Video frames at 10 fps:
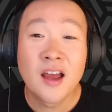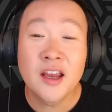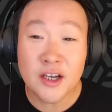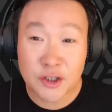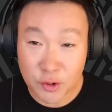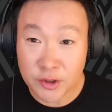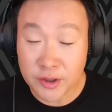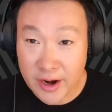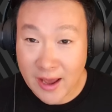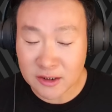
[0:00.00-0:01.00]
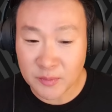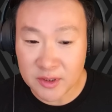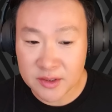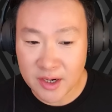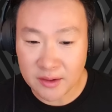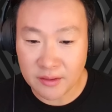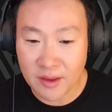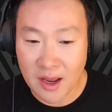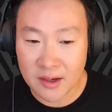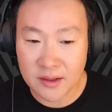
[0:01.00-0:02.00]
issued an announcement saying
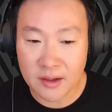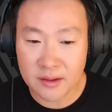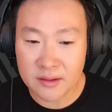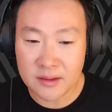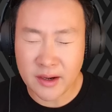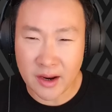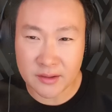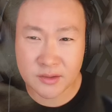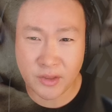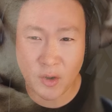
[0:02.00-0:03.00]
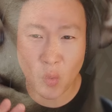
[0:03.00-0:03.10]
that, yes, there